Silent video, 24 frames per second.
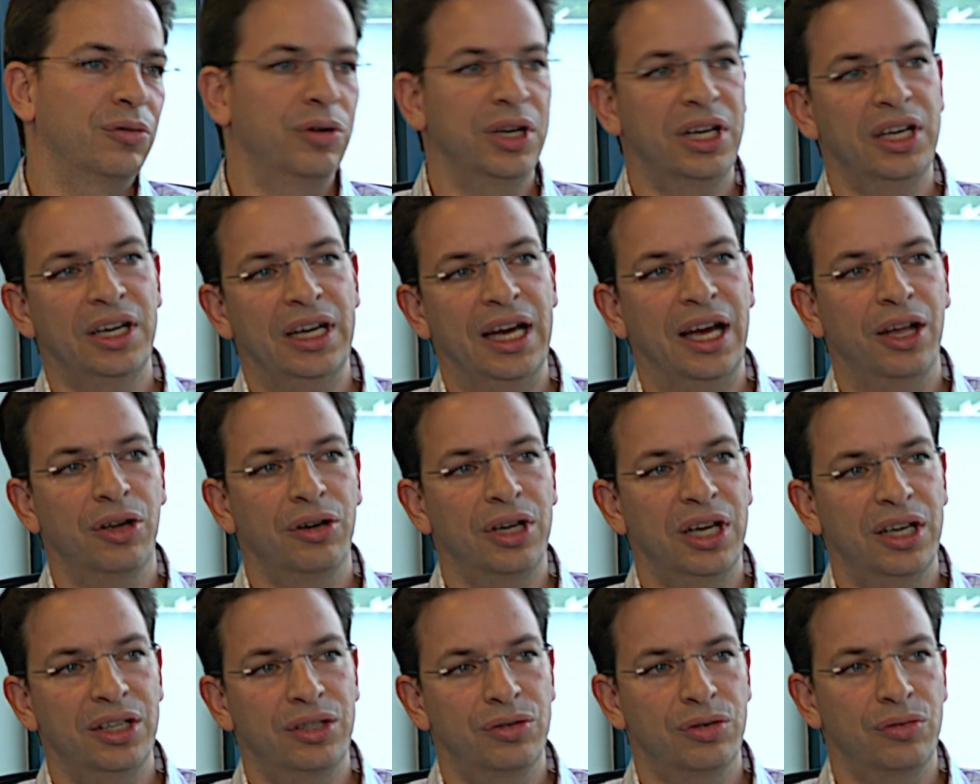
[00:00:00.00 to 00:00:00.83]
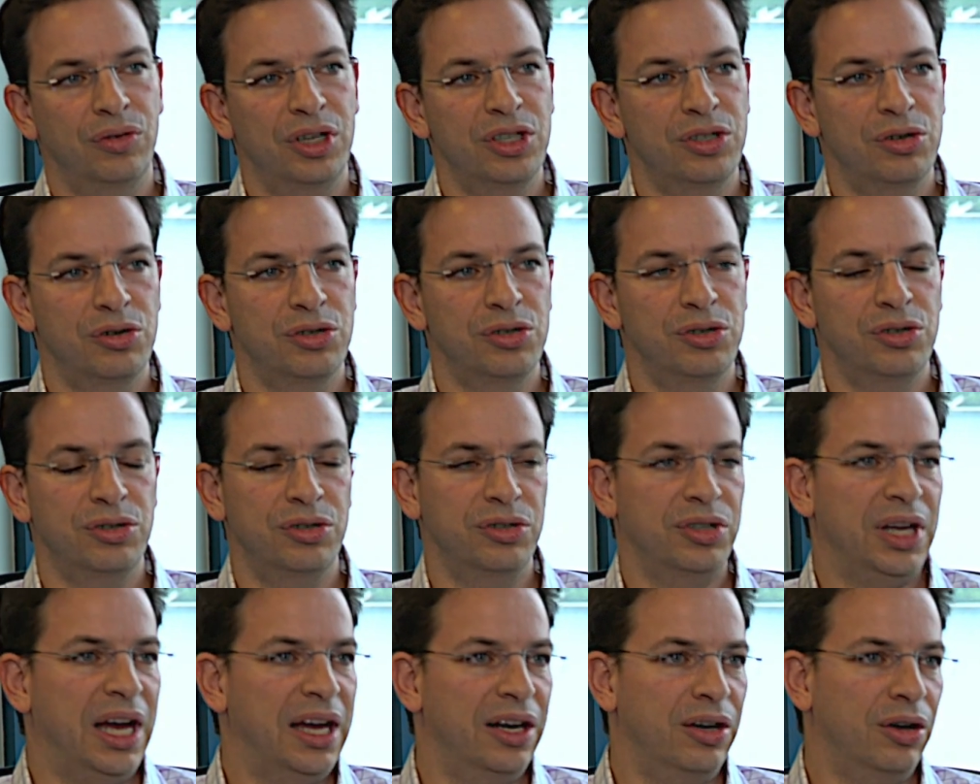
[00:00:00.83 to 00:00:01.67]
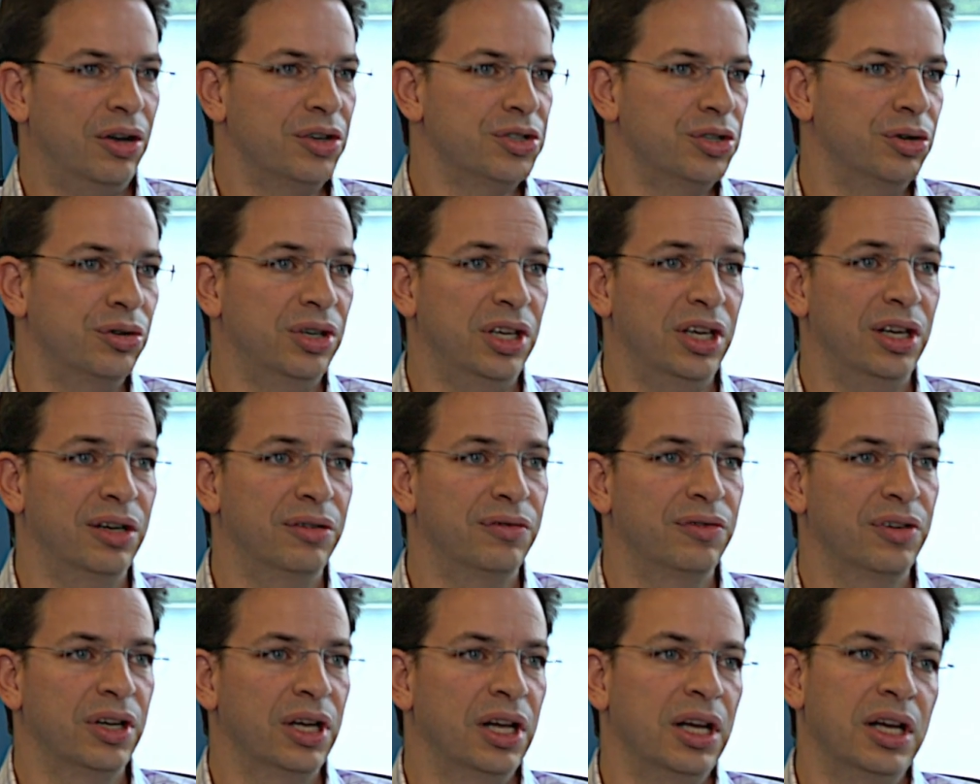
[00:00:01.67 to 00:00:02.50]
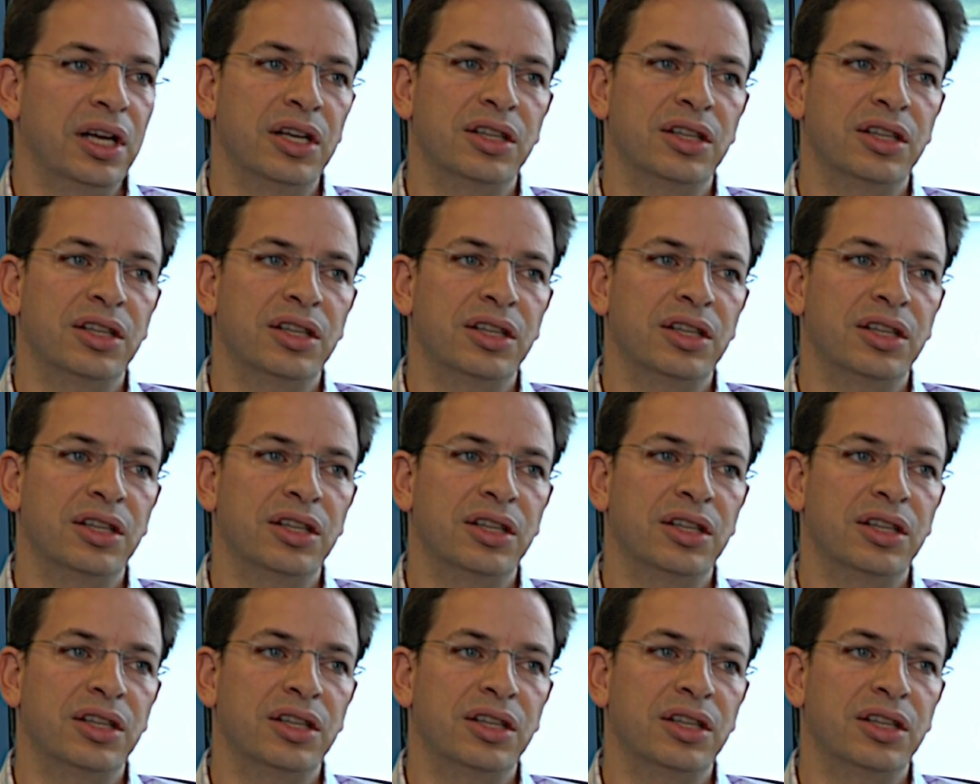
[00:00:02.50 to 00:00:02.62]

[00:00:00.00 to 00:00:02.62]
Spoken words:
we can allocate the resources to that and also give